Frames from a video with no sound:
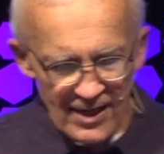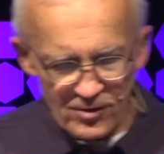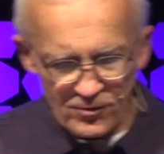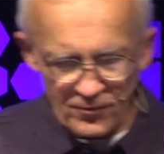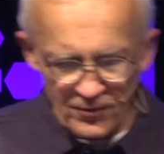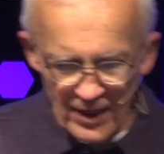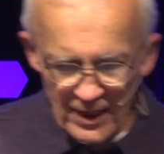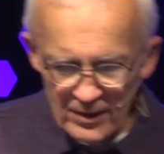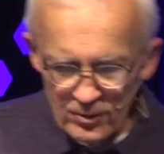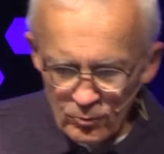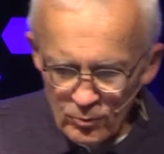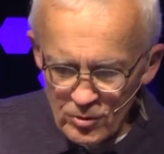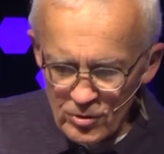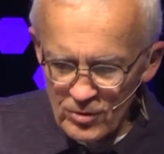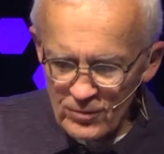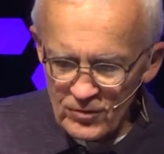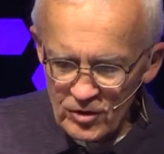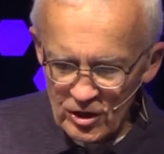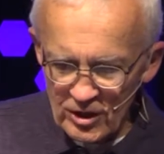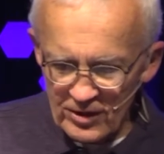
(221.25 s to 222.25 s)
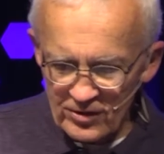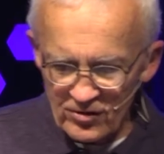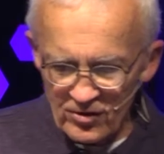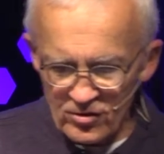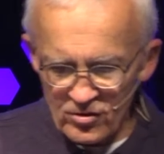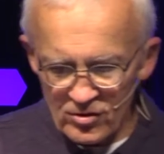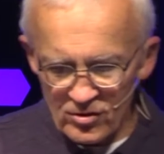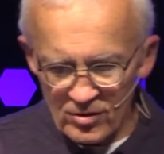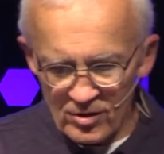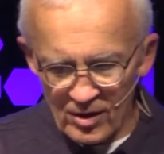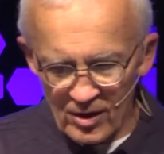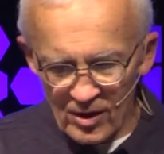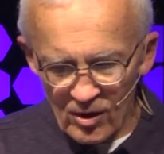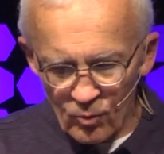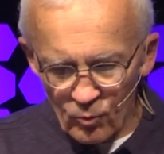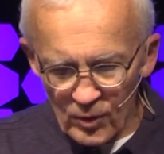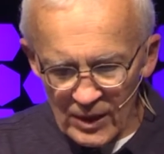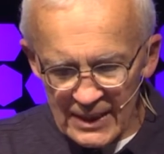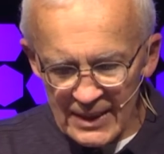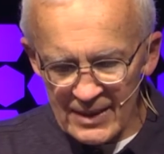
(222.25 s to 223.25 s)
as followers of Jesus,
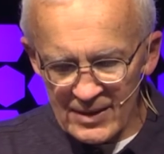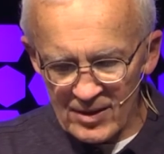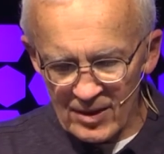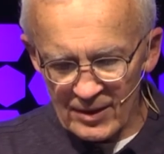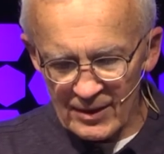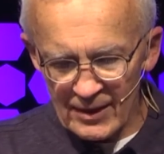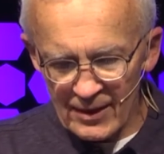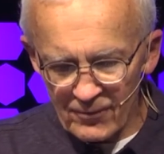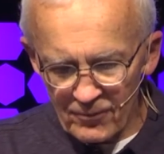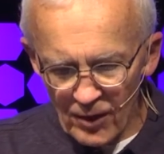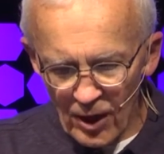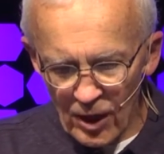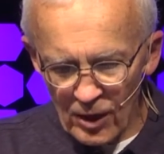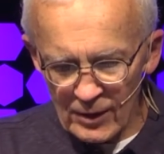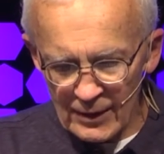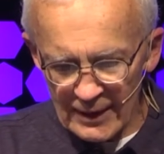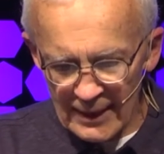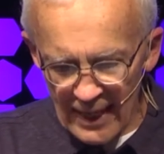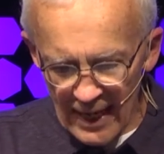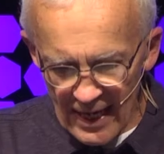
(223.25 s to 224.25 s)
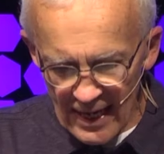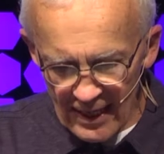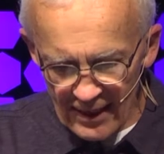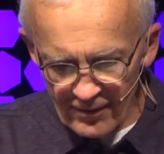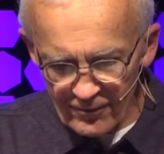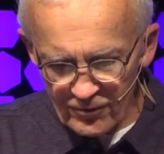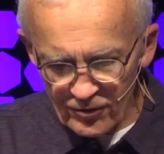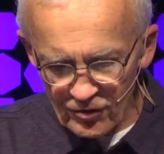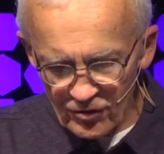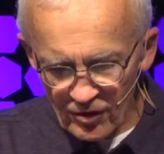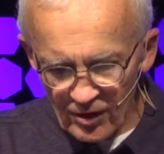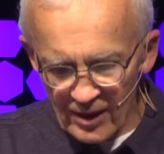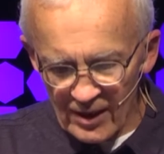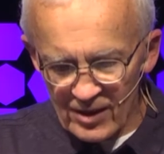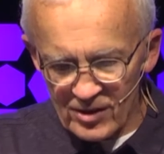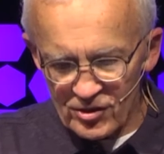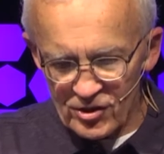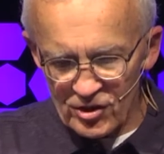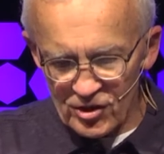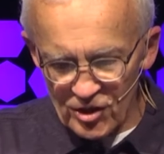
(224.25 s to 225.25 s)
we need to live our lives
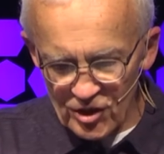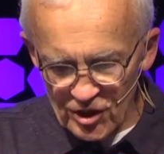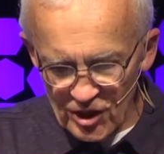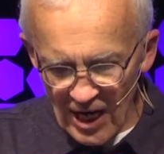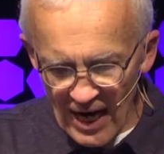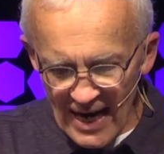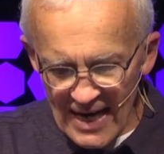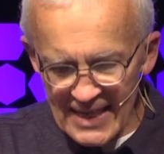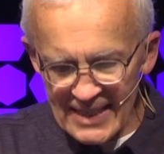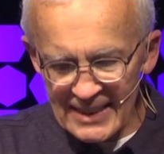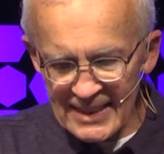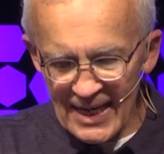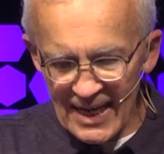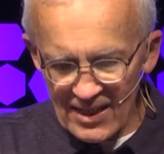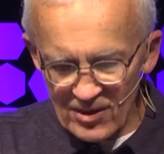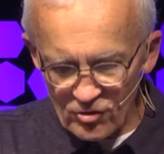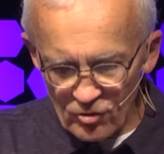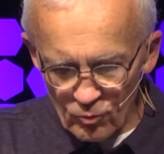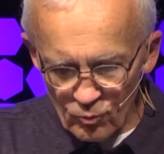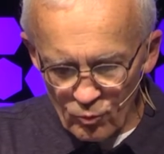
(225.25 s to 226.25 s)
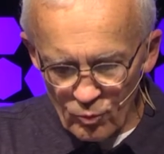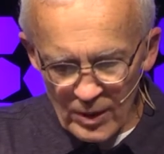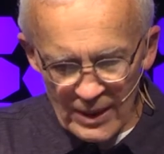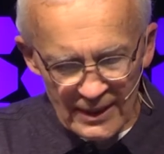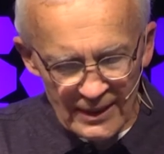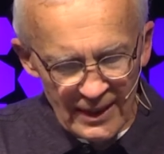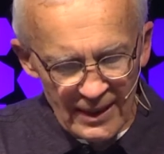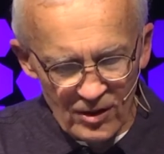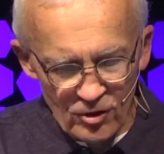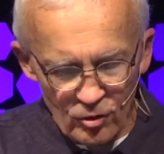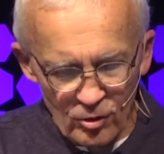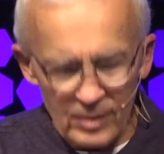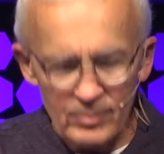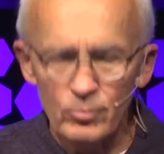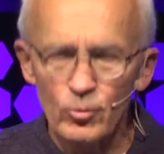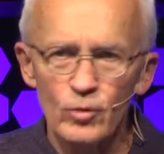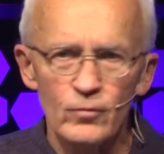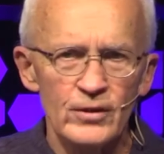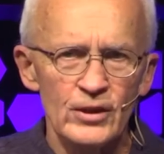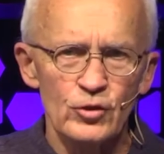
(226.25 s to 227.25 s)
to shine as a really
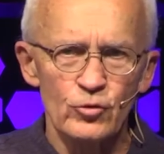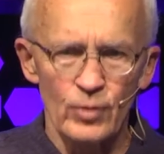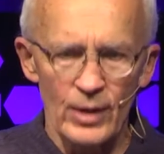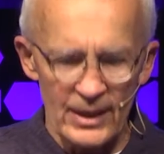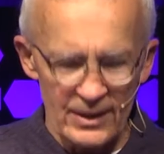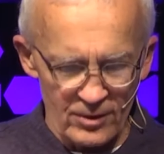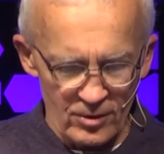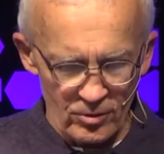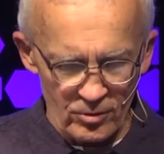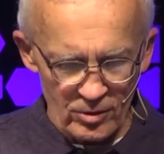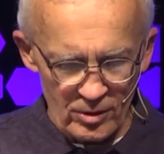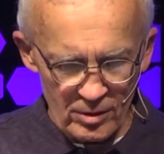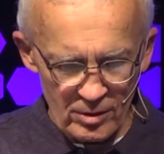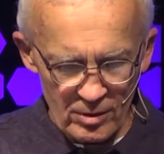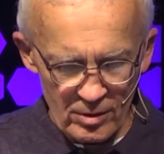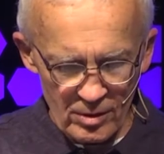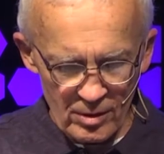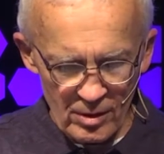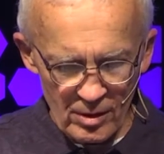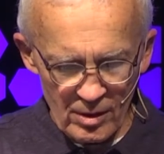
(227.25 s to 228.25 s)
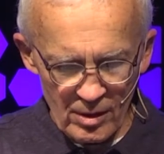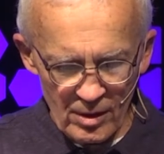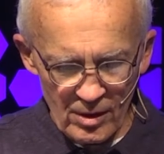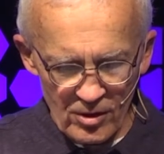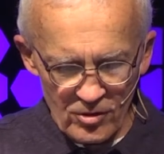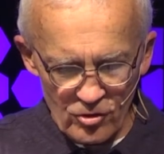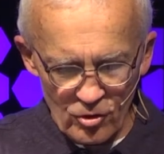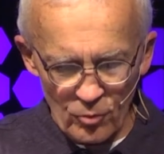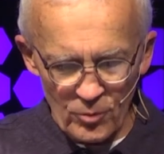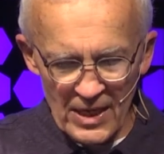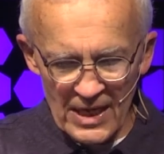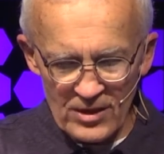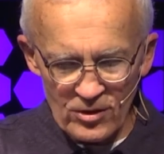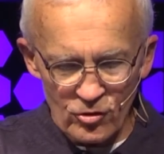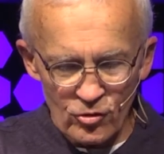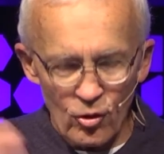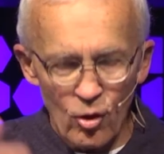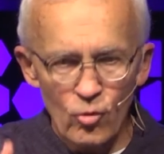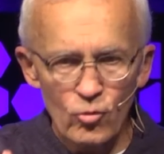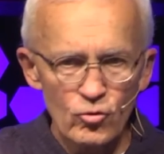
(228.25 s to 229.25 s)
good movie trailer so
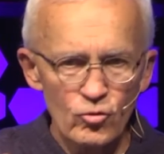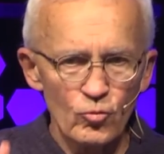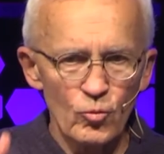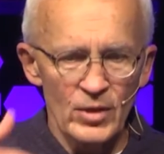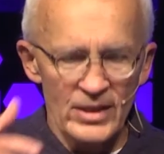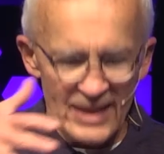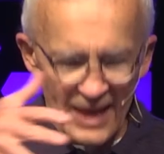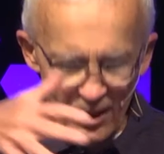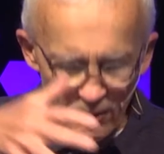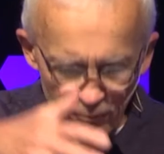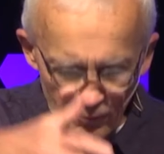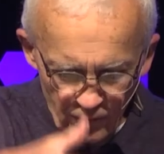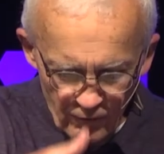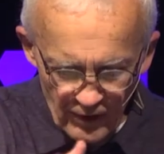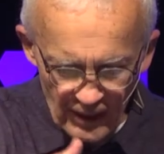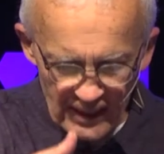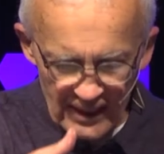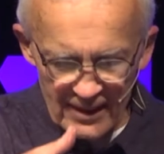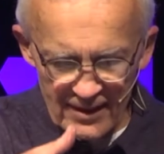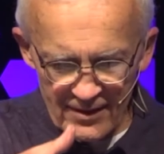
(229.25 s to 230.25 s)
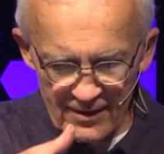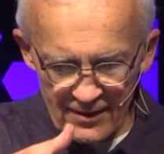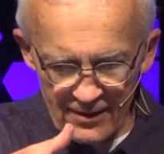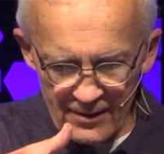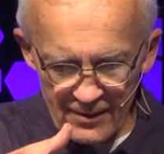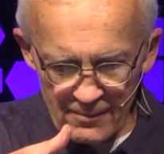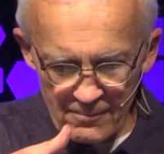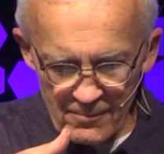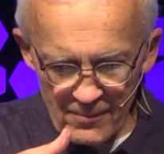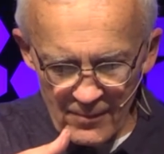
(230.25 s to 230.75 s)
that those without faith